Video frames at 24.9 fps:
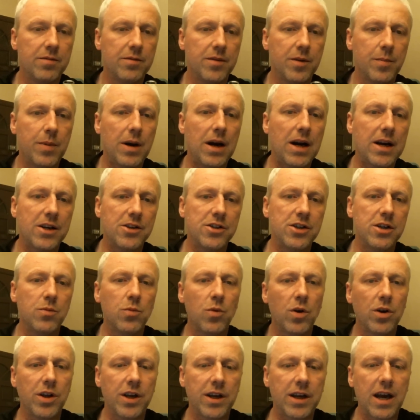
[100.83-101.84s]
packaging,
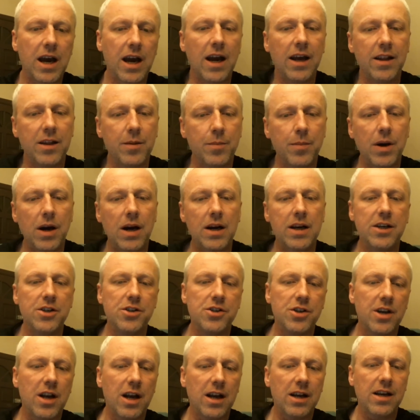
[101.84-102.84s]
what you get in the
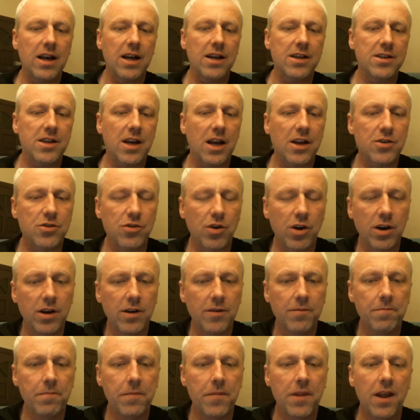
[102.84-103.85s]
packaging, etc.
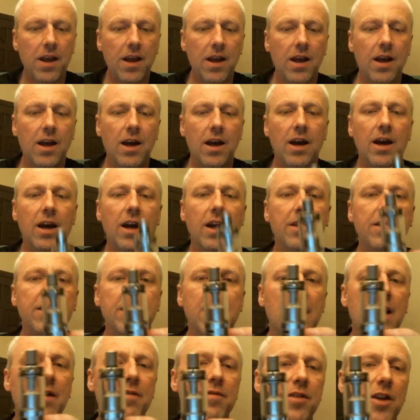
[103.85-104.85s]
The
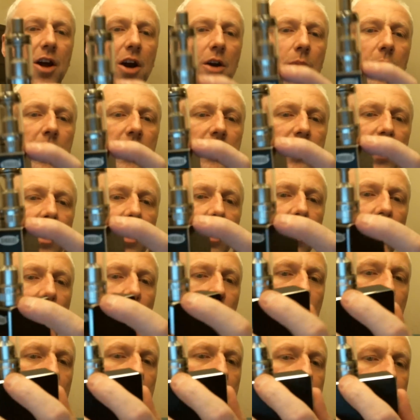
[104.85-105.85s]
airflow is a lot
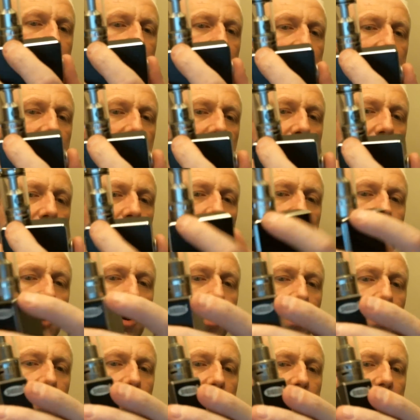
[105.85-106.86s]
bigger than it used to be
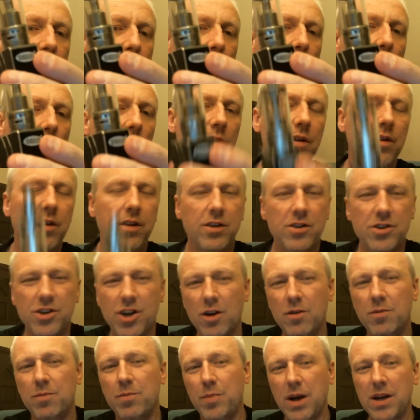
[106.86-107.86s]
on the V1. There's
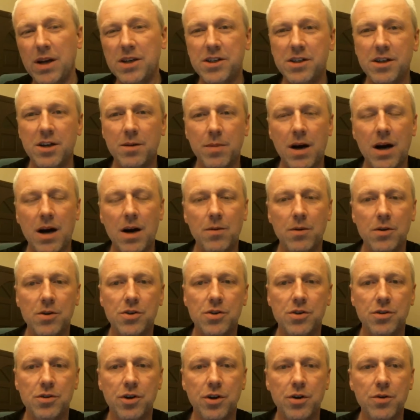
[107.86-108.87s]
no pissing about with
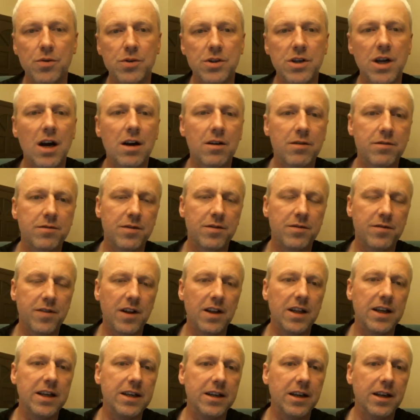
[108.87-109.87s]
screws now for
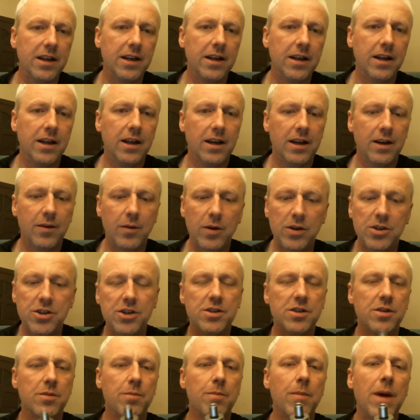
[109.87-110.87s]
filling, which
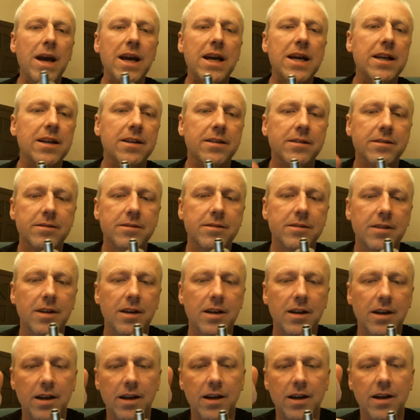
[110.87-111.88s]
is the main
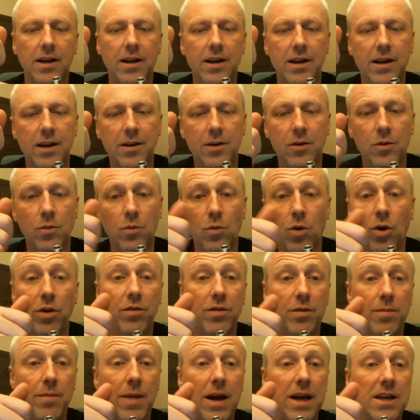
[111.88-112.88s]
one of
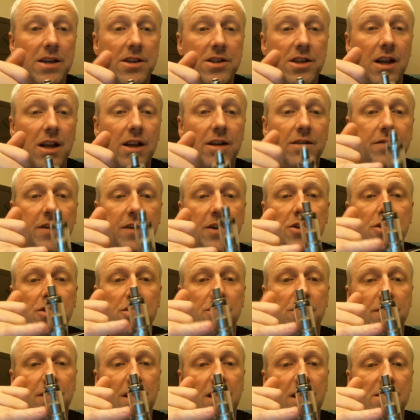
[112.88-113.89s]
the main selling features
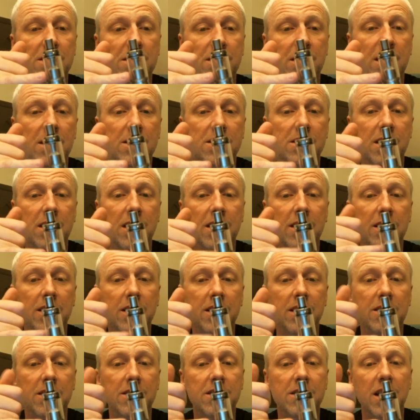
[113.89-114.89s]
of this, is that you
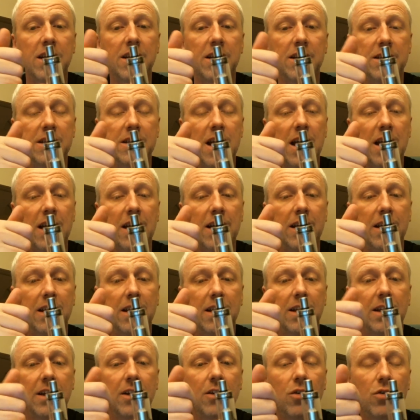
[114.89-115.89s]
can take your deck,
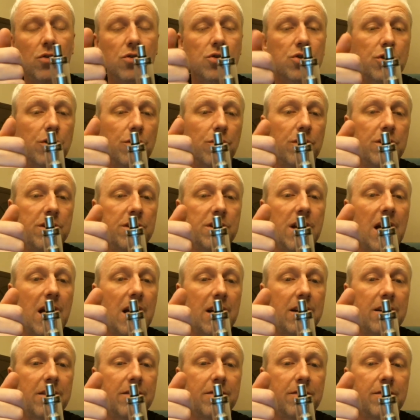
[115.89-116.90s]
unscrew the
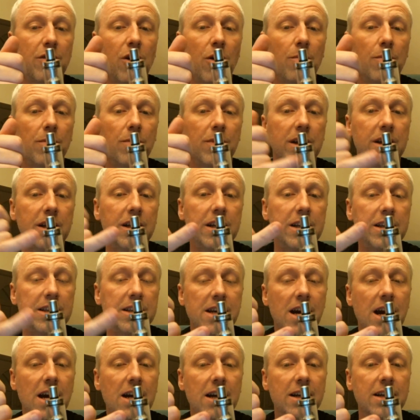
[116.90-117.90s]
deck from the
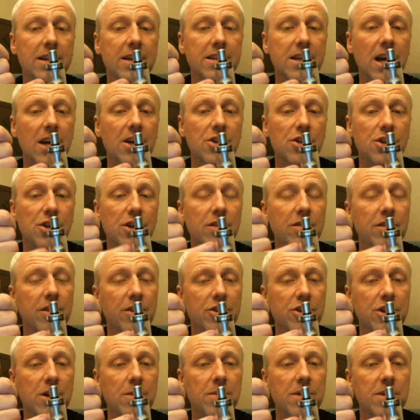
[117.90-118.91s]
tank section and the
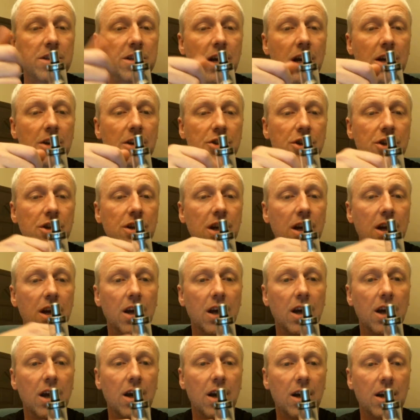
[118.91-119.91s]
chimney section,
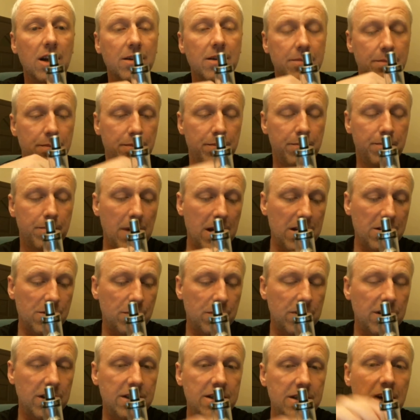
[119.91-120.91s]
and mess
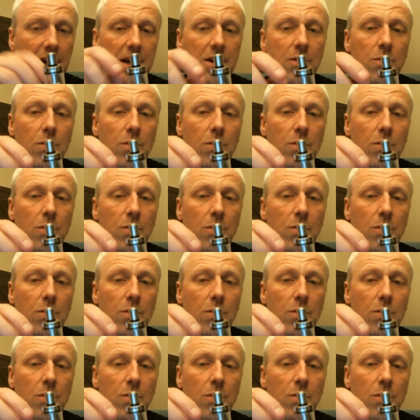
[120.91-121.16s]
with your deck